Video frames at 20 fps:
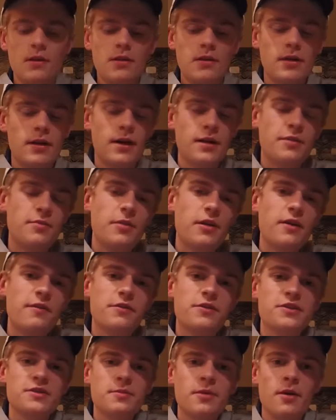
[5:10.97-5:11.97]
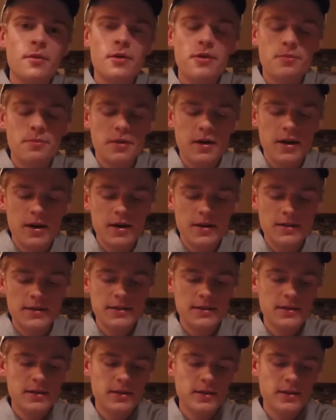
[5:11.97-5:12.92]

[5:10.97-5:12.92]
The ninth bait for smallmouth bass